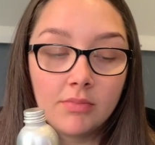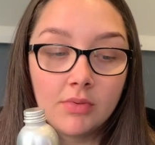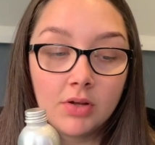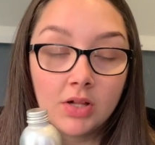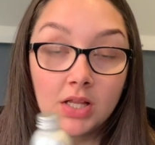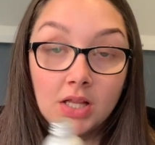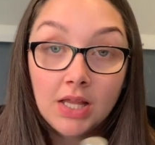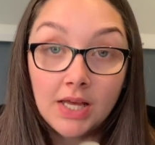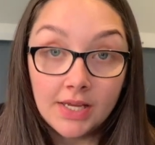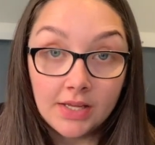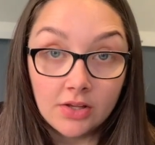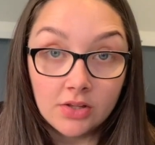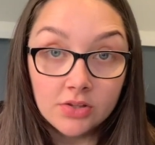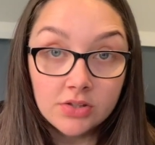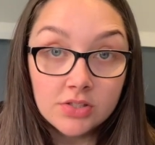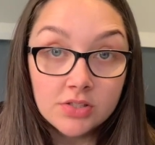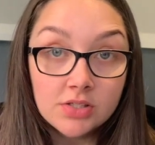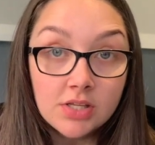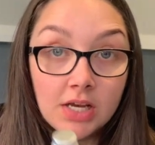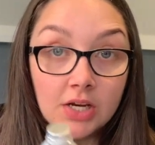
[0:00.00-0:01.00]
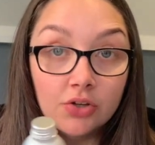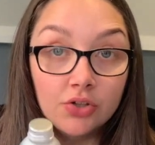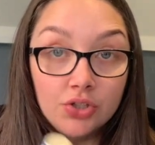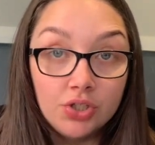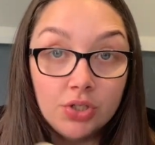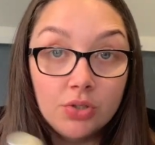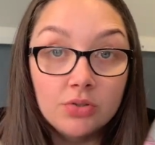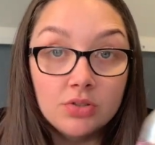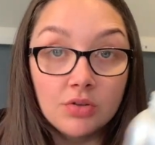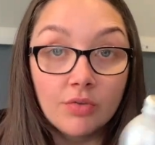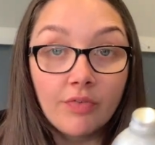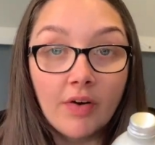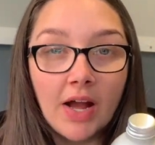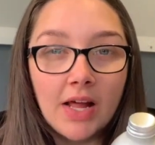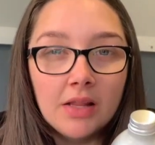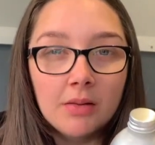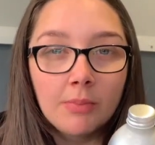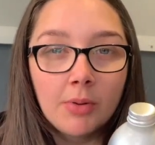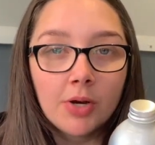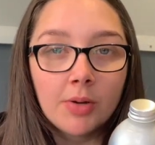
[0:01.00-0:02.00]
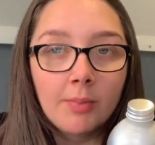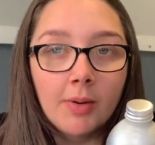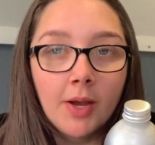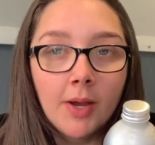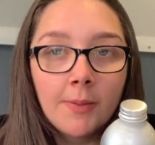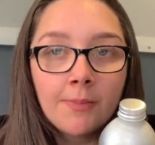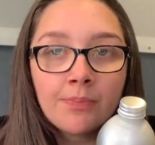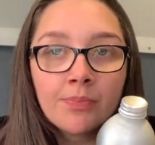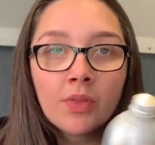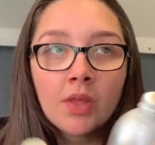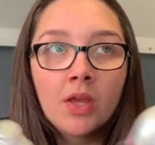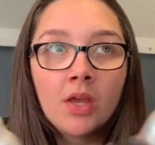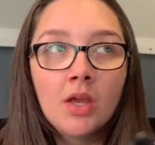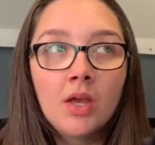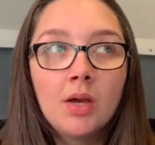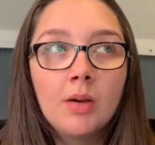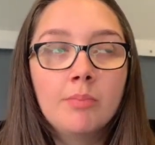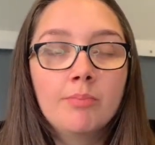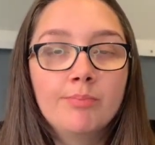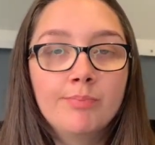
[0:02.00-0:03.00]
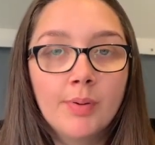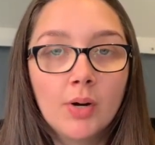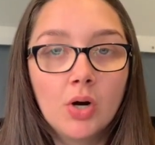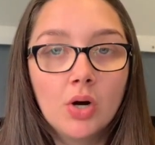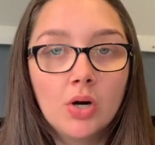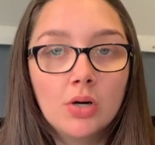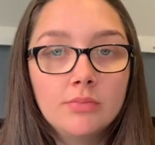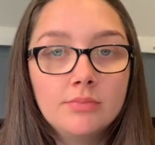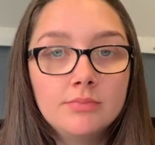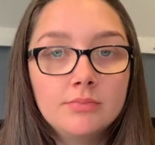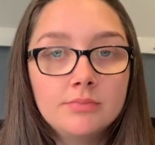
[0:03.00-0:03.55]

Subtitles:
clients, I could use the violet monomer, but